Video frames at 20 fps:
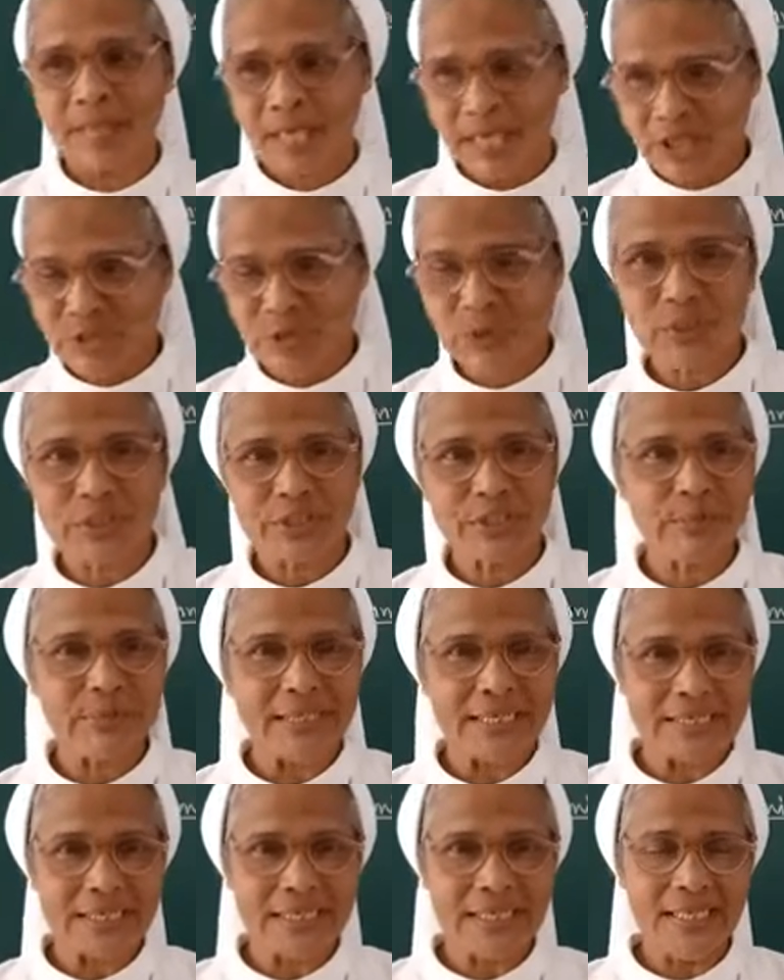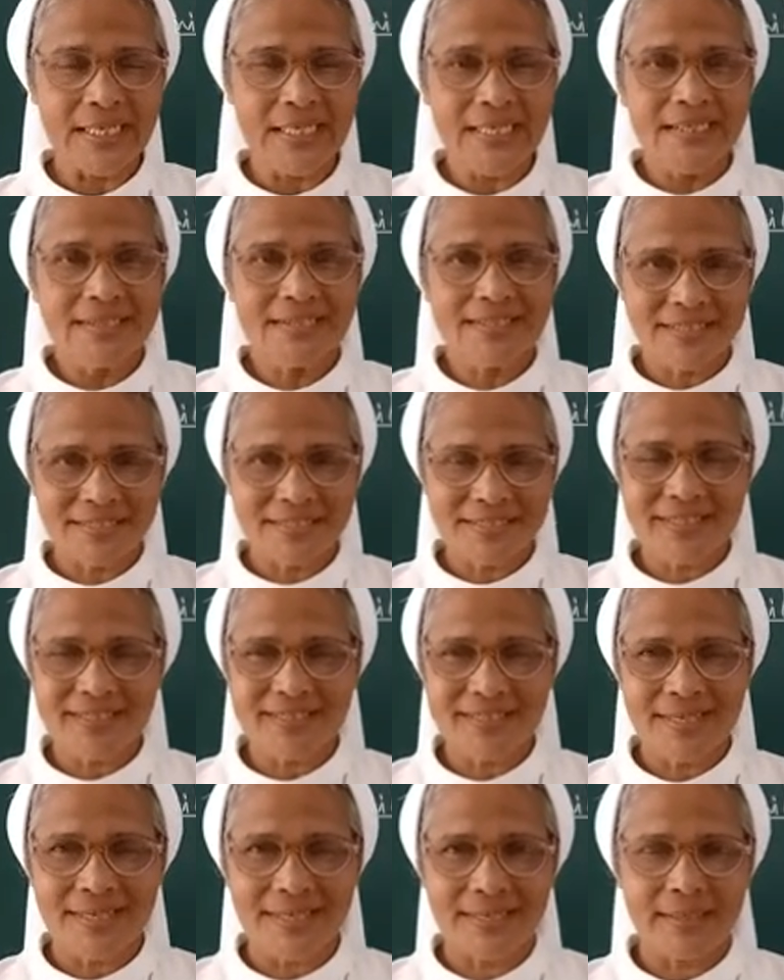I taught them in the 6th
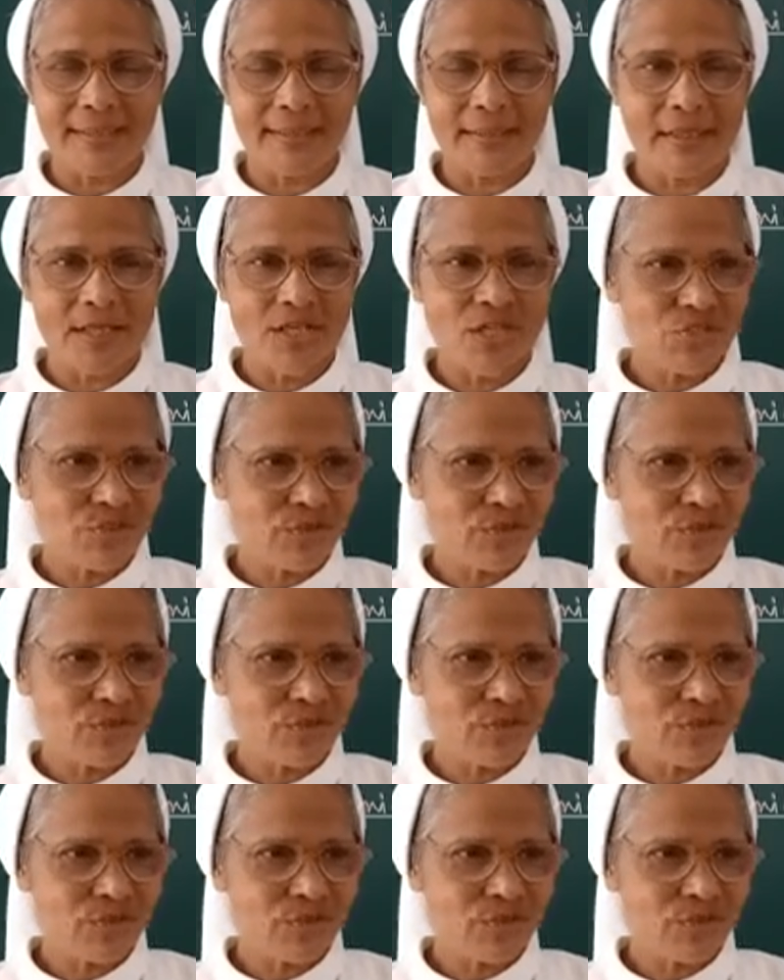standard.